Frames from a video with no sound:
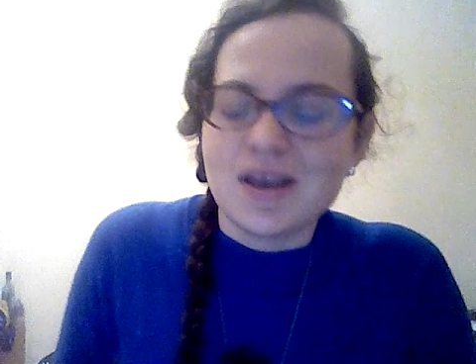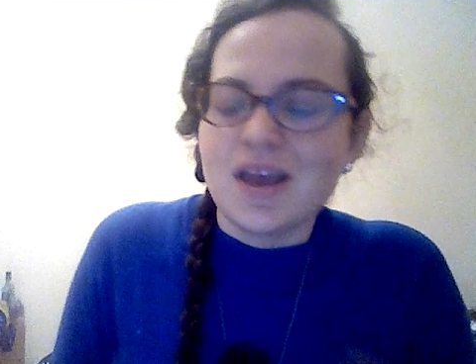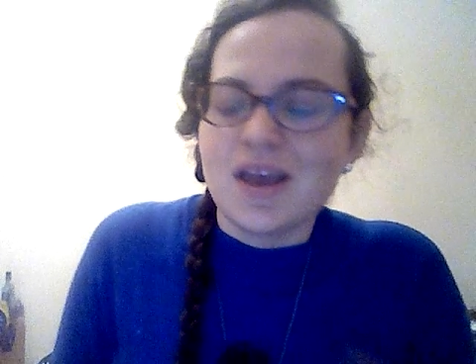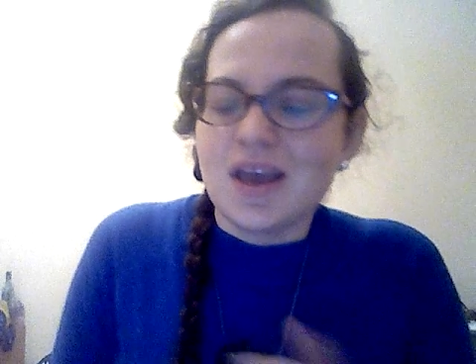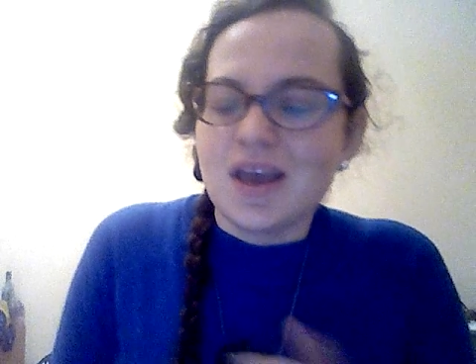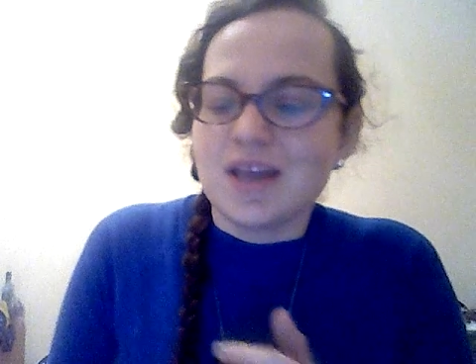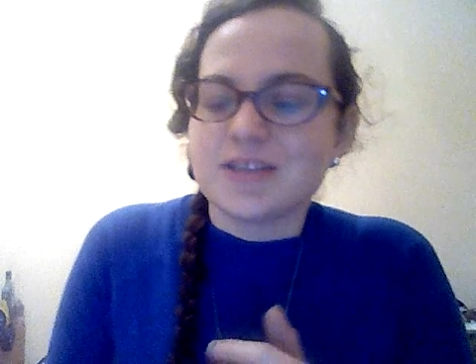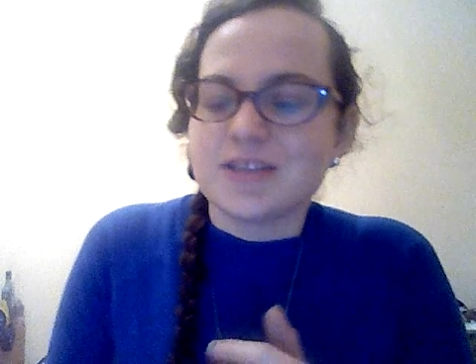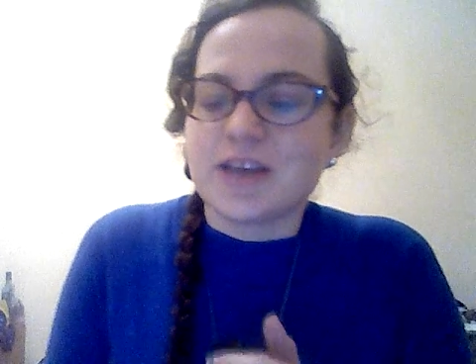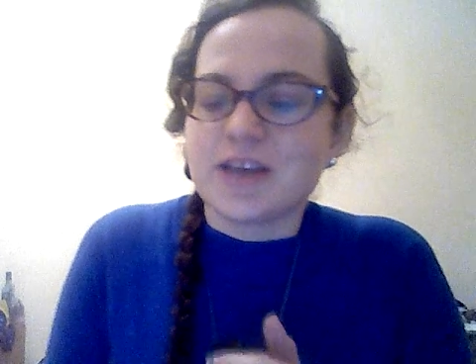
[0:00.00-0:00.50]

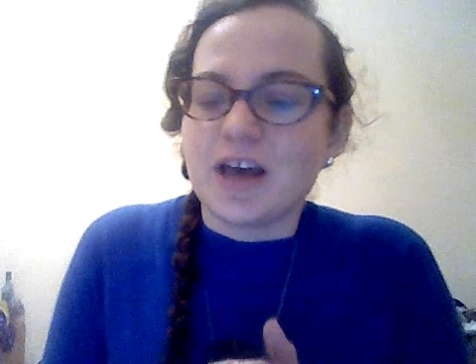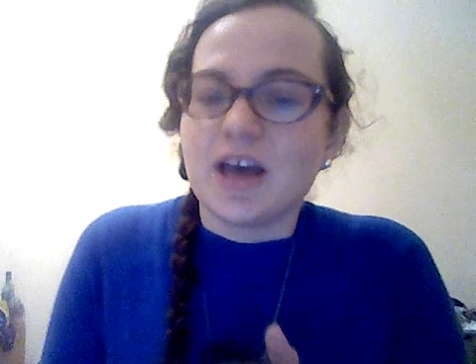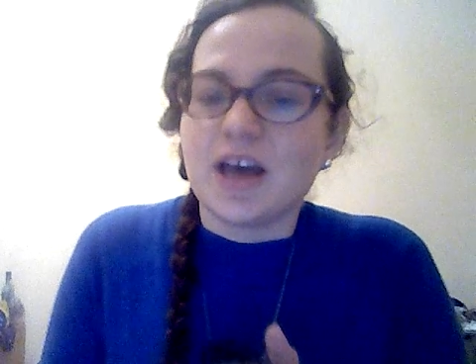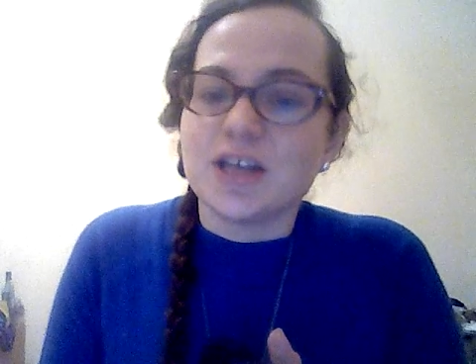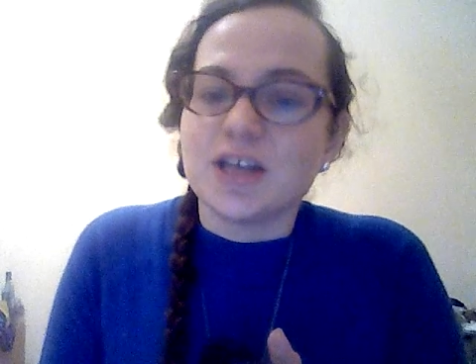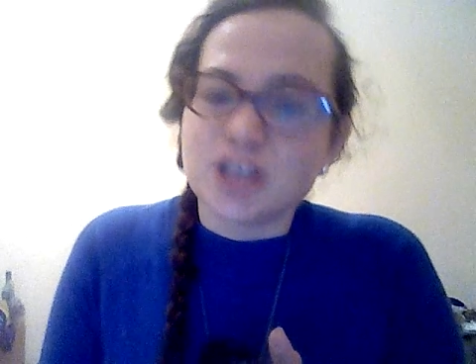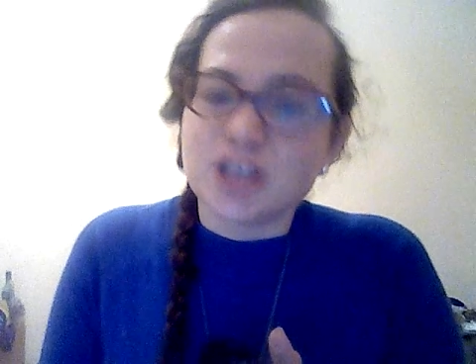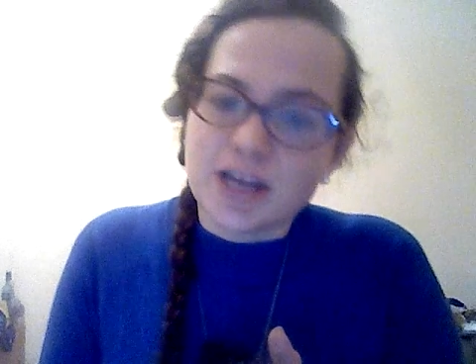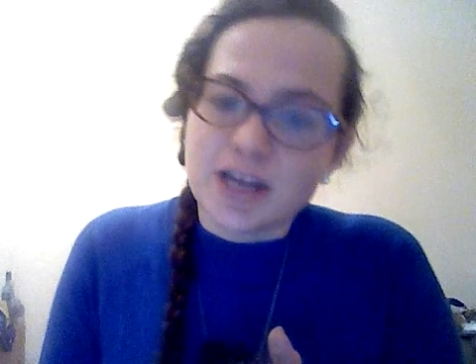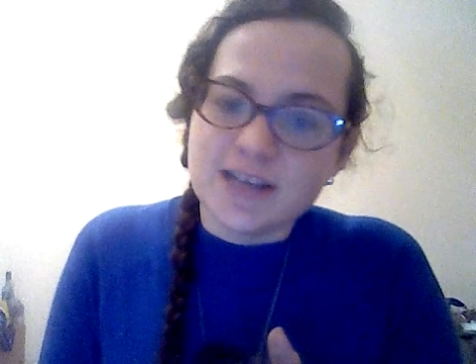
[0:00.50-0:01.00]
It's got
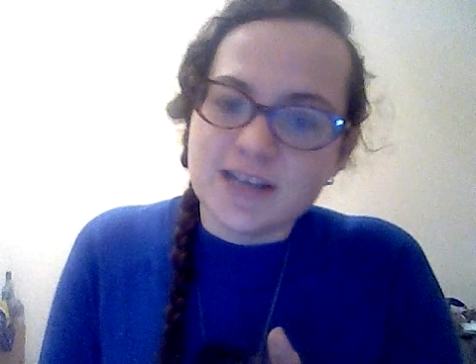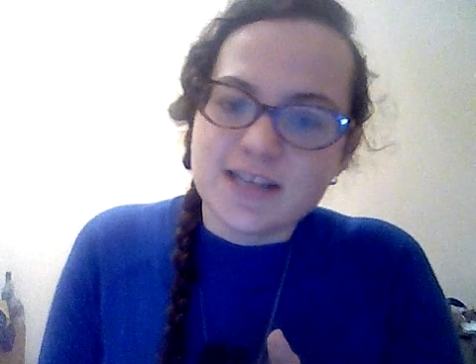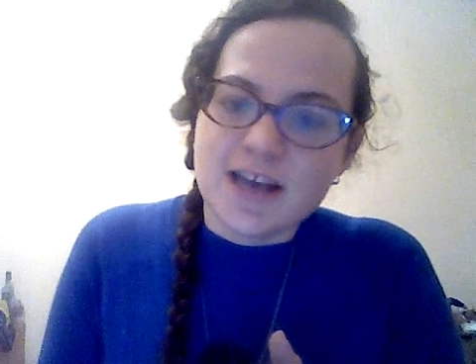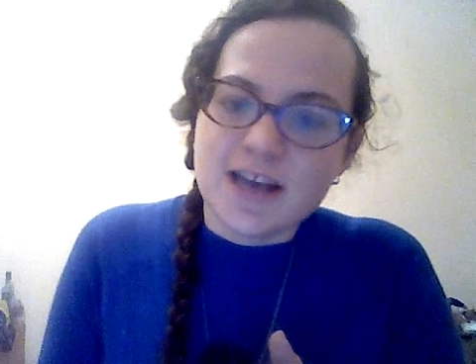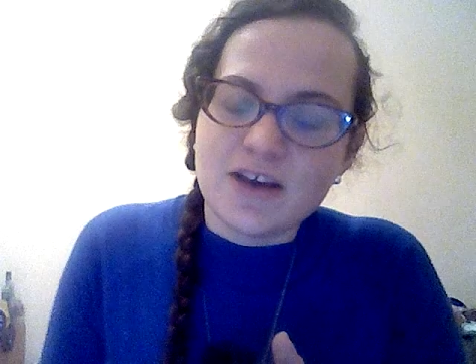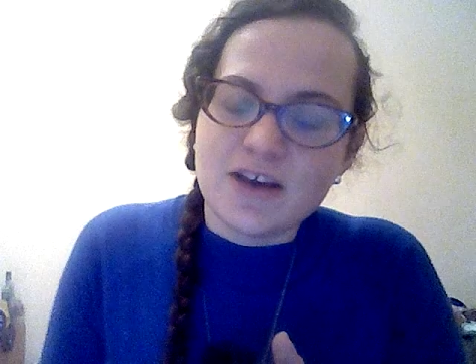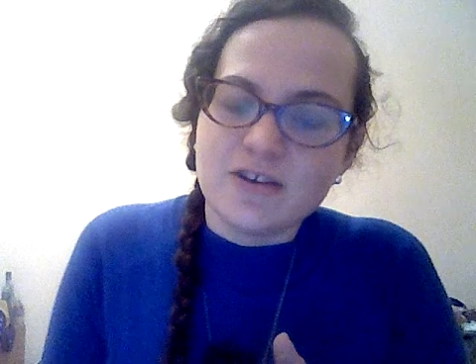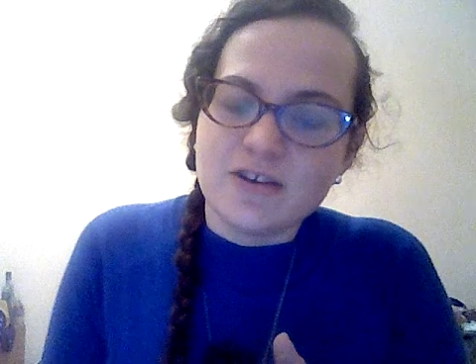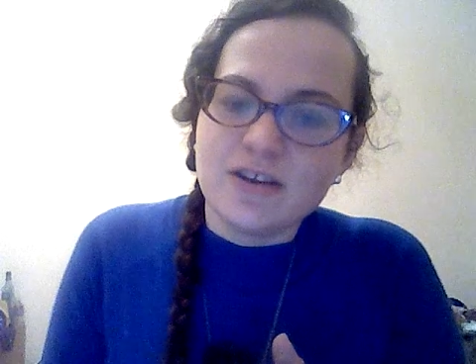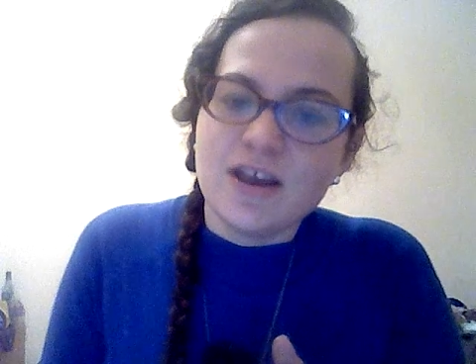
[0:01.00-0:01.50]

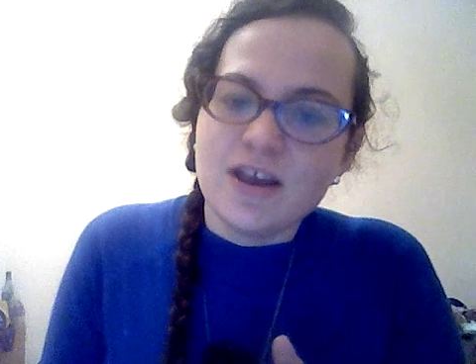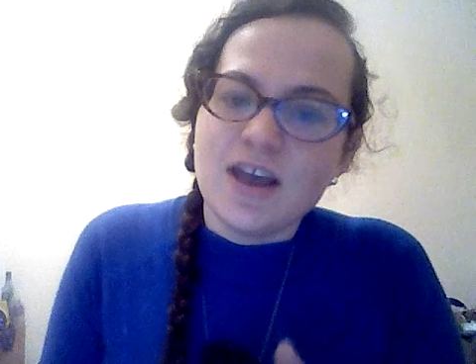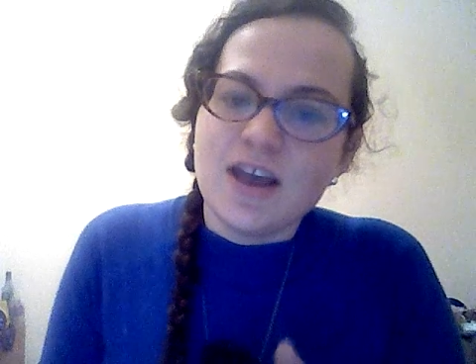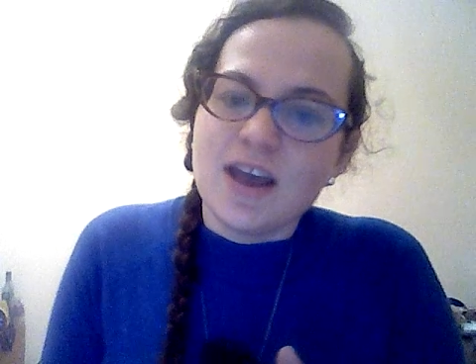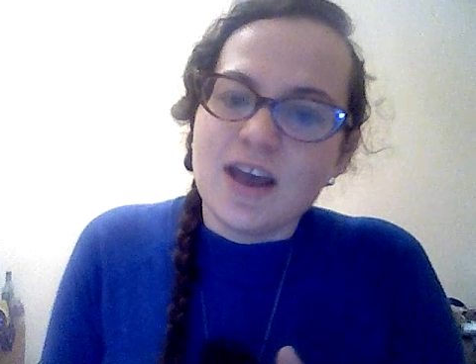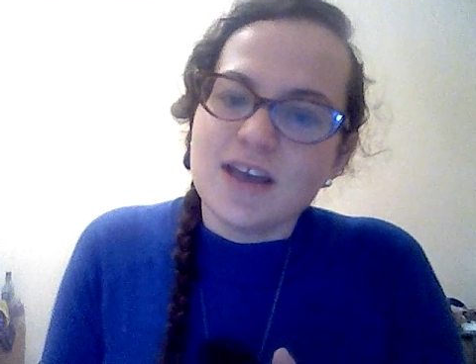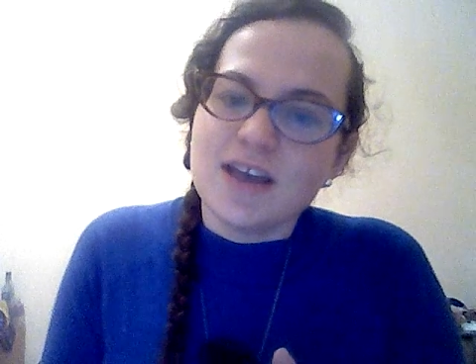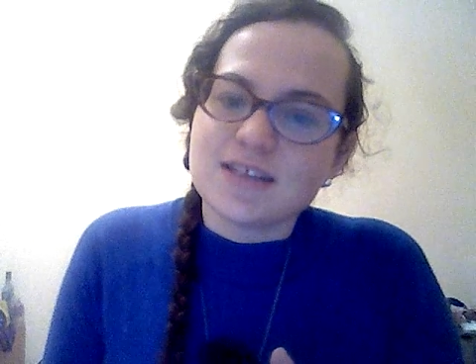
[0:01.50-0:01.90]
Chinatown, it's